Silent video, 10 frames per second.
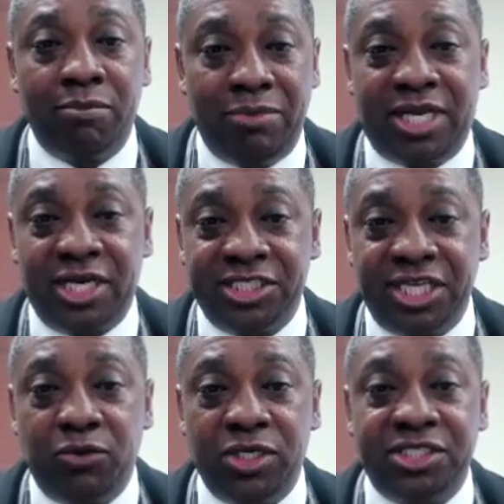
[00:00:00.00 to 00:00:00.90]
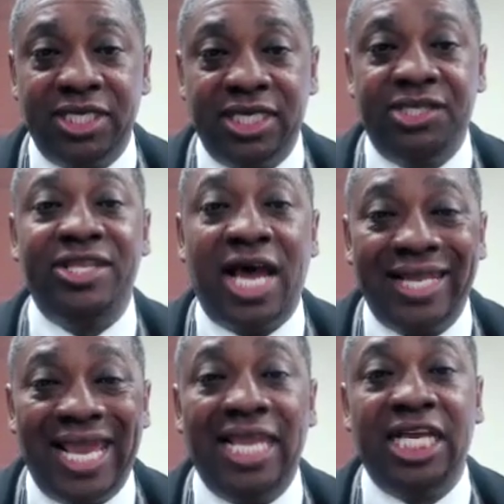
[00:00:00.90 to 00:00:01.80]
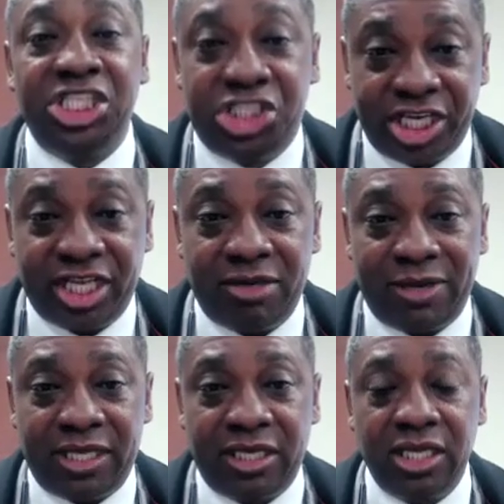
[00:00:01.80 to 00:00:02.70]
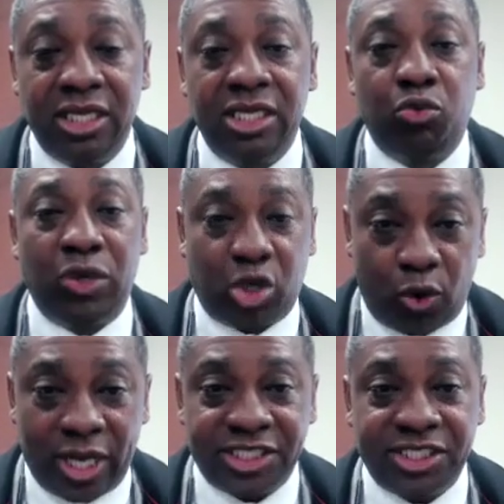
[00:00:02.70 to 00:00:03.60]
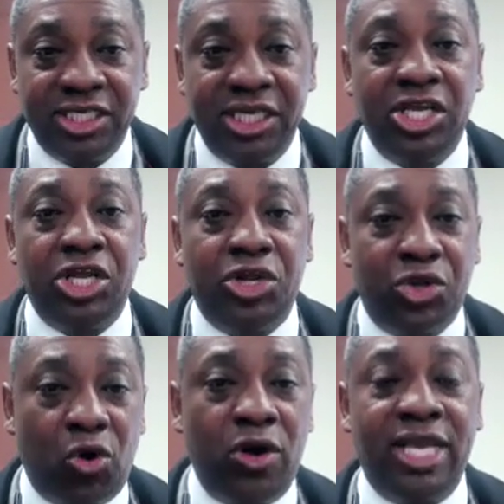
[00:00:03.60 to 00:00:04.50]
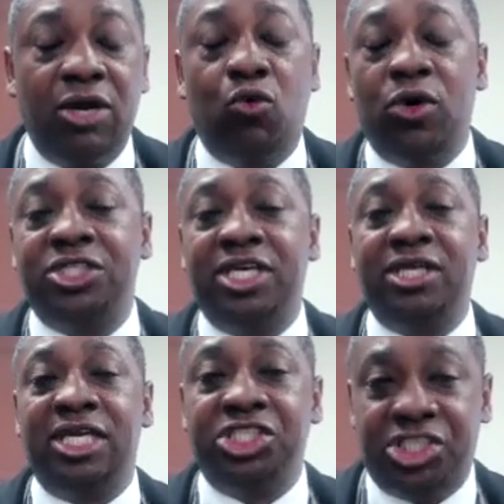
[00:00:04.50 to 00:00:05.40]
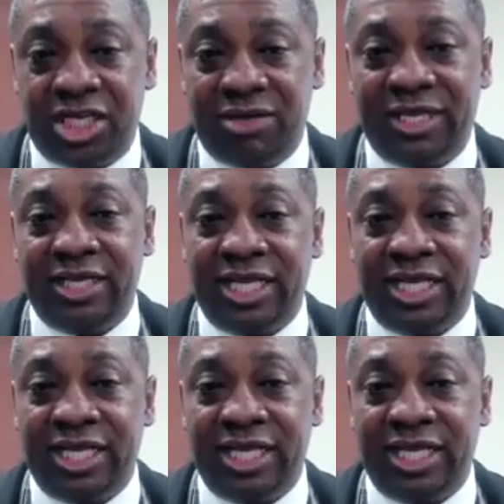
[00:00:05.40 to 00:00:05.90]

because it was not a legitimate request, nor was it legitimate